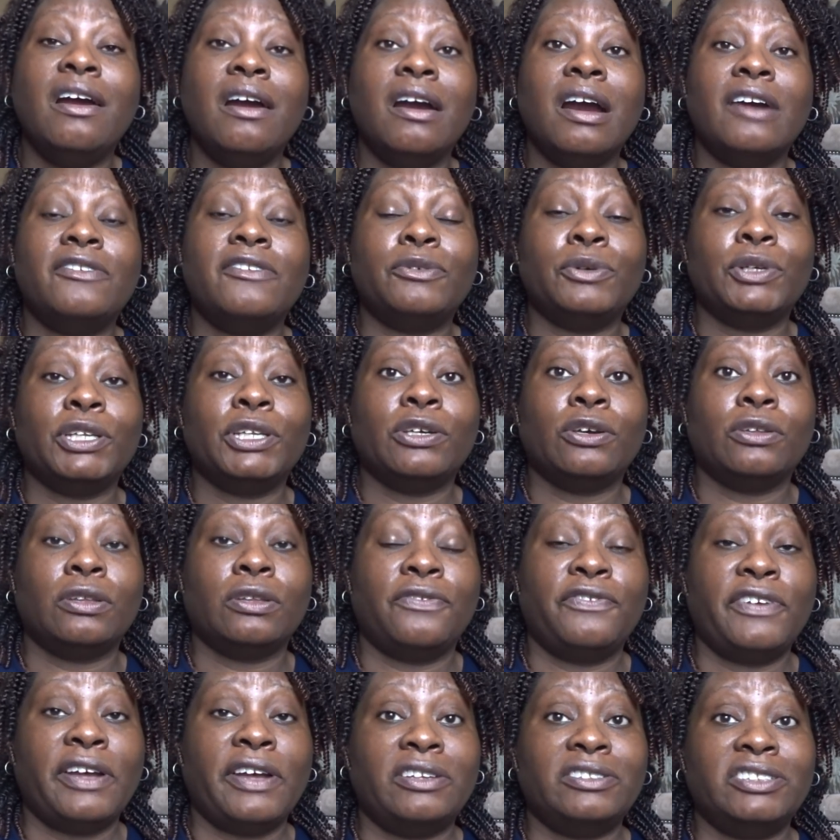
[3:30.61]
I've already got the
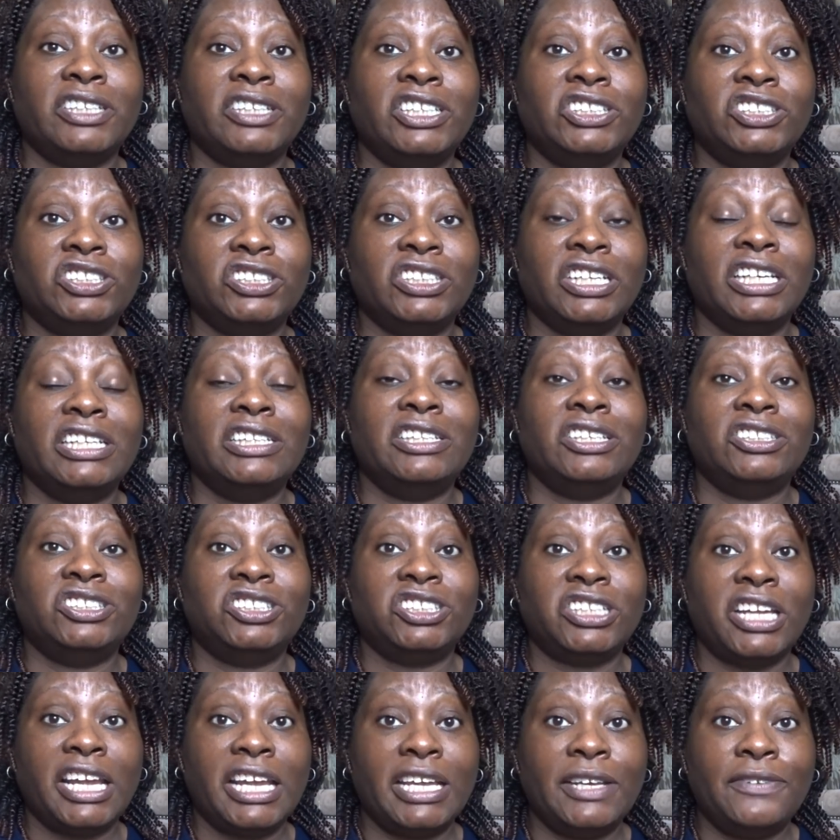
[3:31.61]
foundation in the
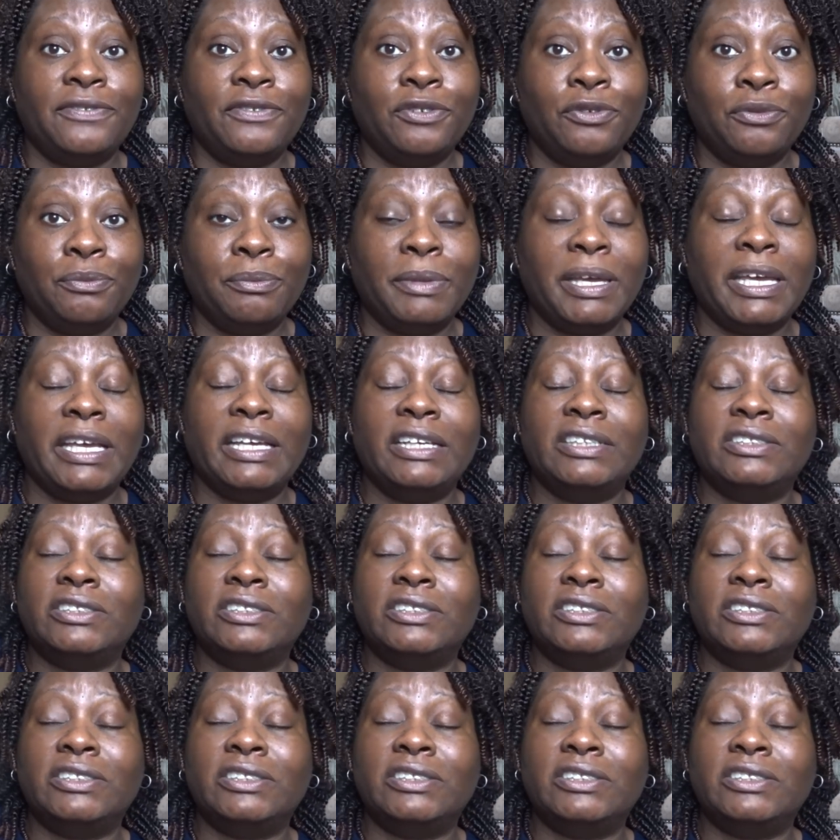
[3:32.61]
shade for me.